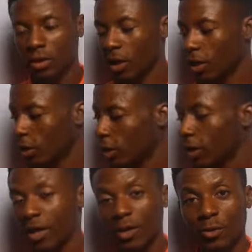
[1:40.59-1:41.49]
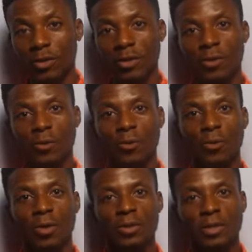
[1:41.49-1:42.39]
they include
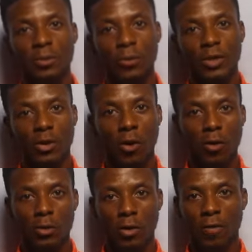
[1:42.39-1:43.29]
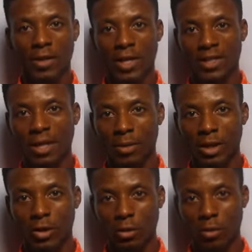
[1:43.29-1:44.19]
the result of an
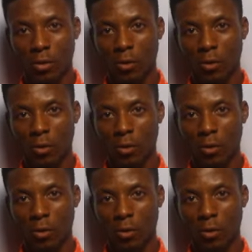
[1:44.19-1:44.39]
examination